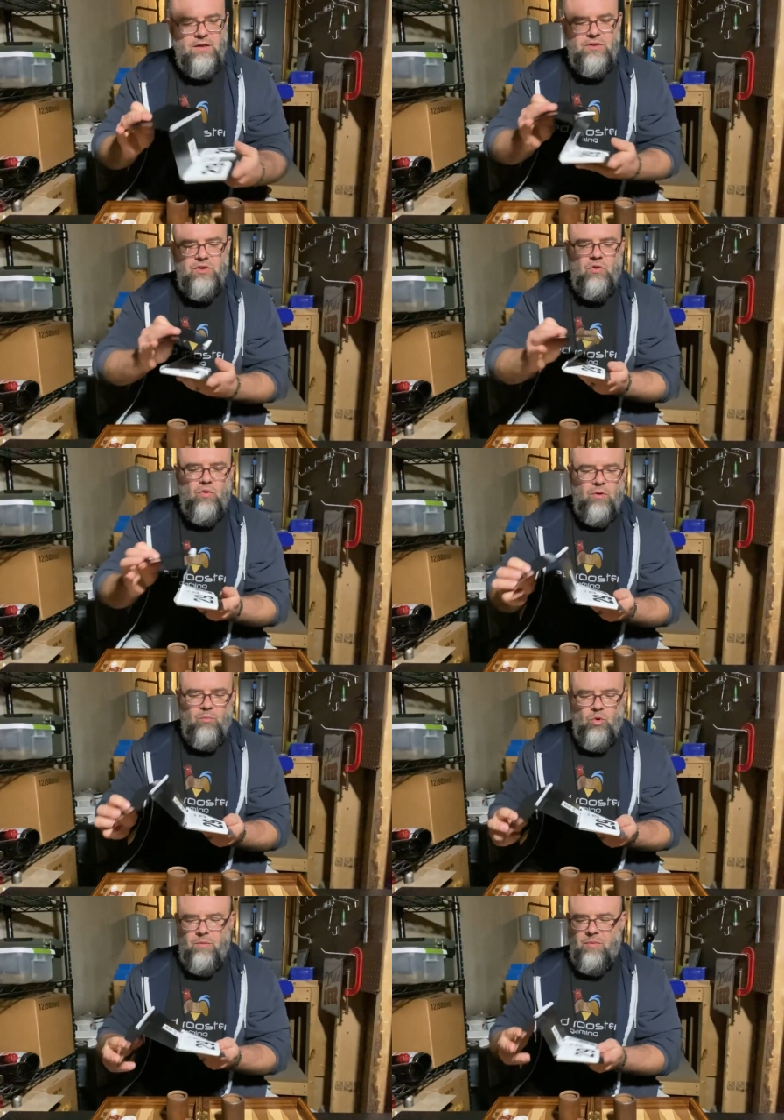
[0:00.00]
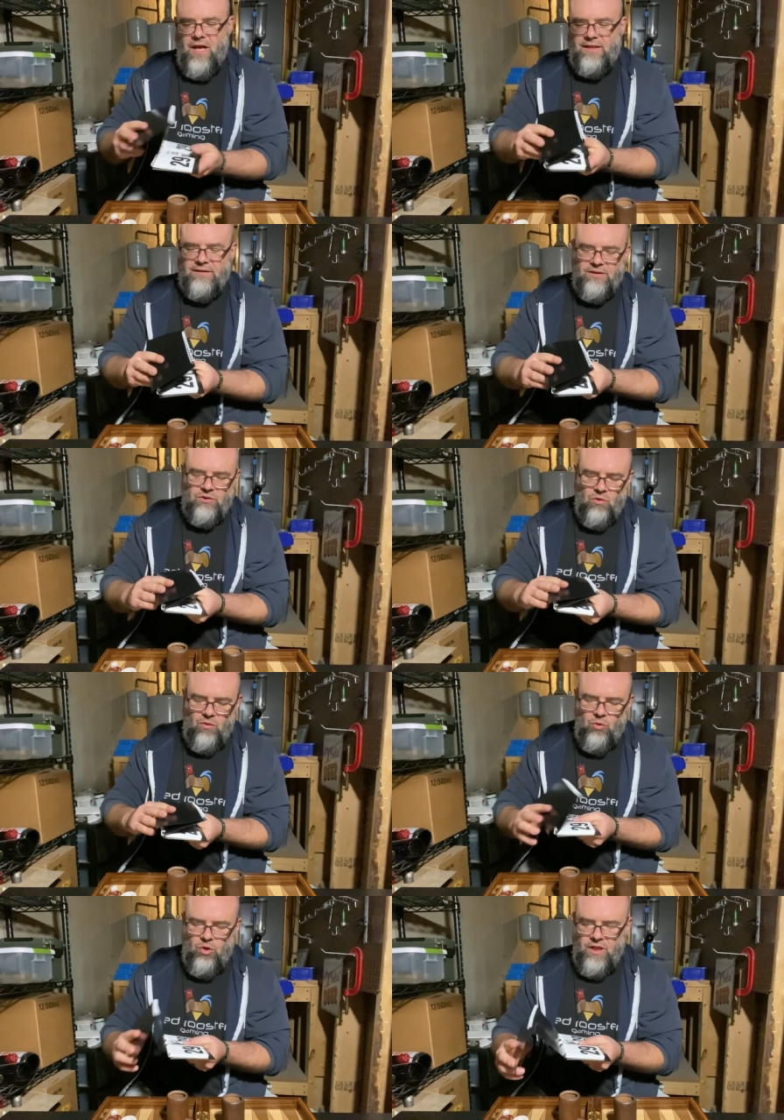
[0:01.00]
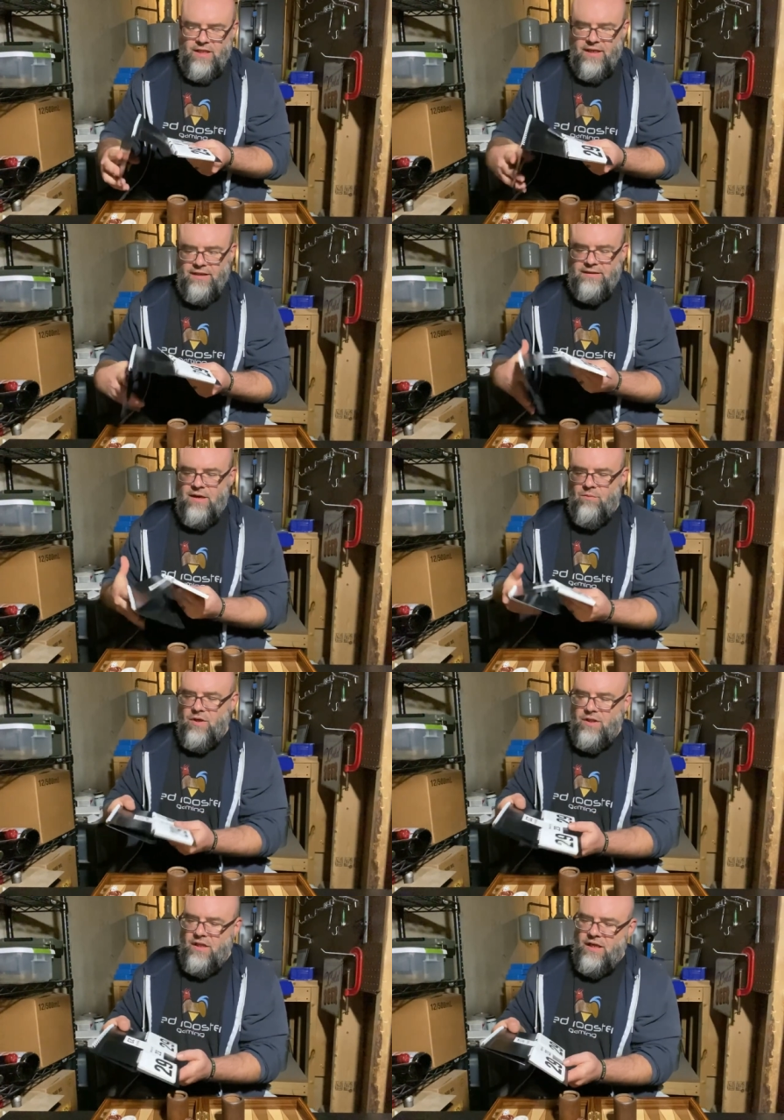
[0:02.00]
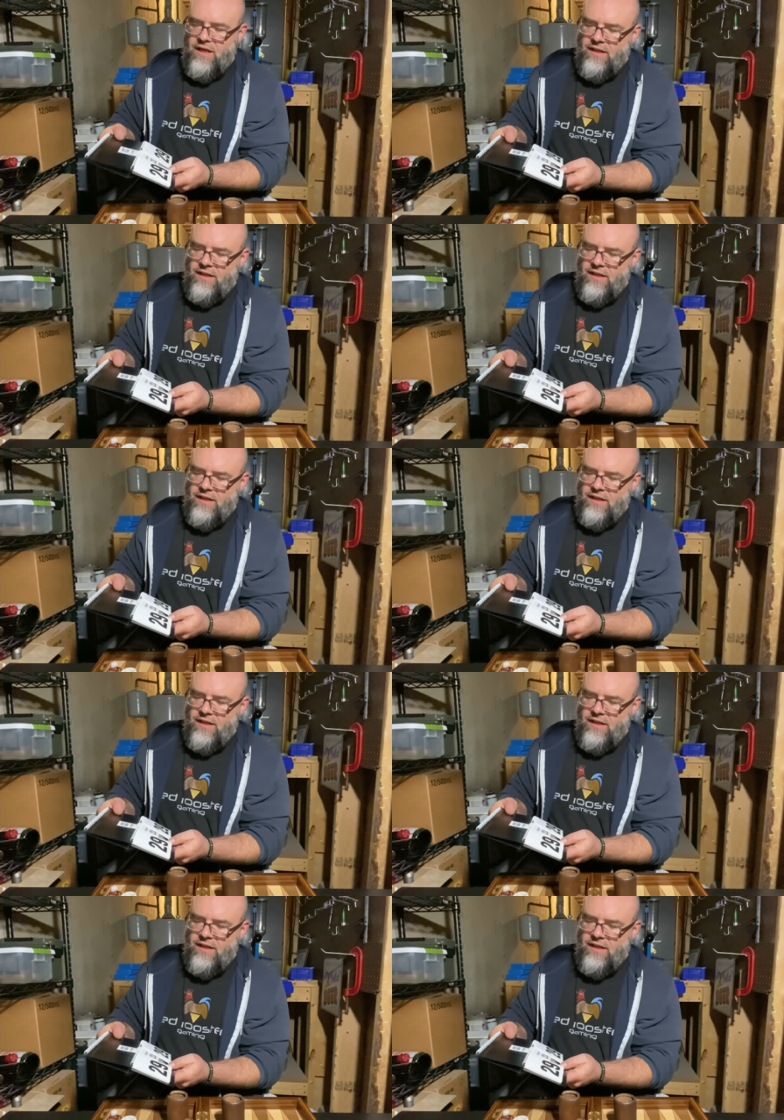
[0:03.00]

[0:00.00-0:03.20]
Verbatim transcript: scoreboard, plastic scoreboard that they sent with it.